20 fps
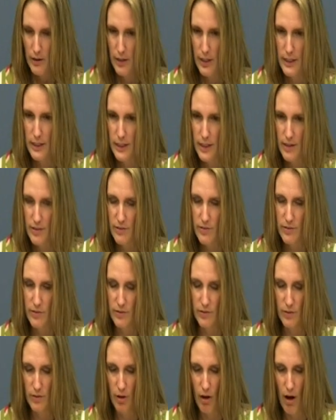All right,
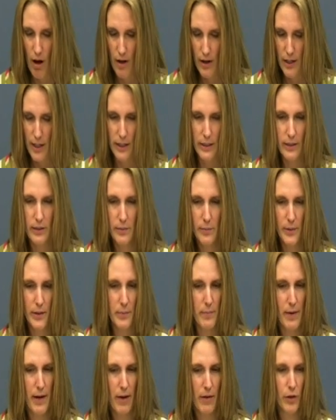let's talk a little
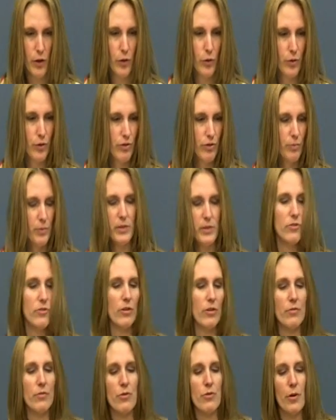bit about your
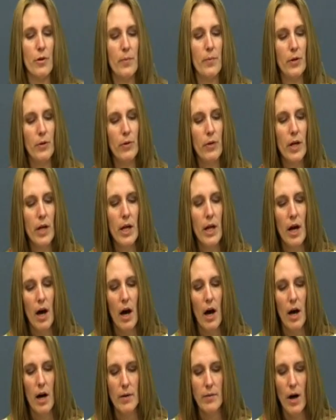speech of tribute.
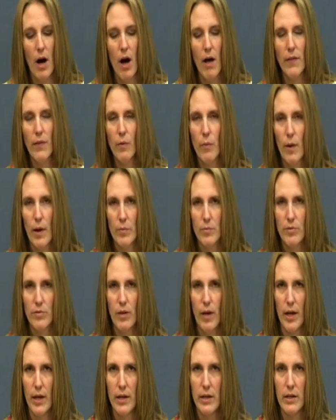On the
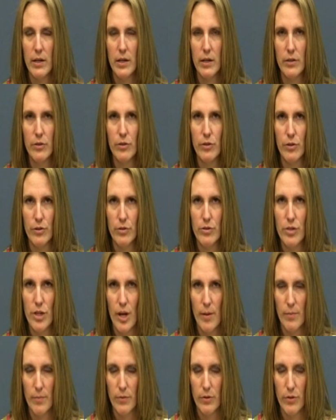website, under
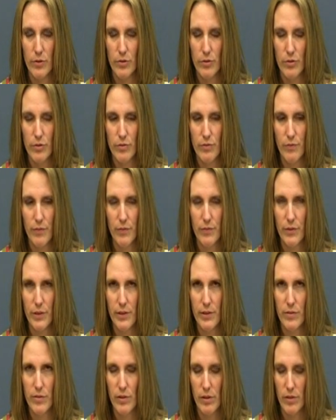chapters
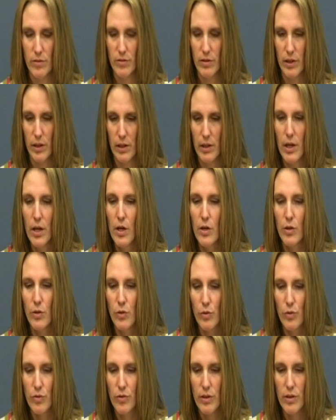15 and 16,
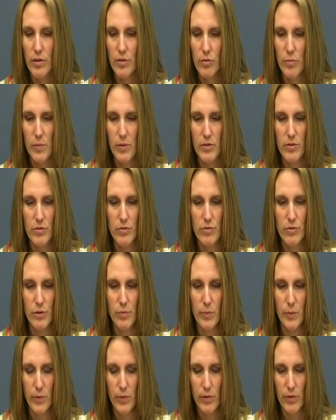you'll see the speech of
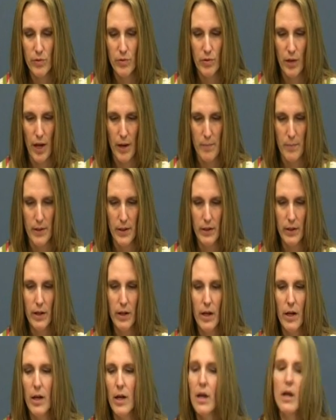tribute
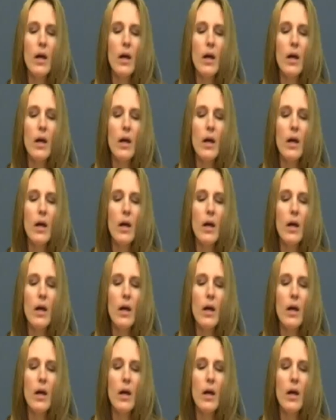assignment.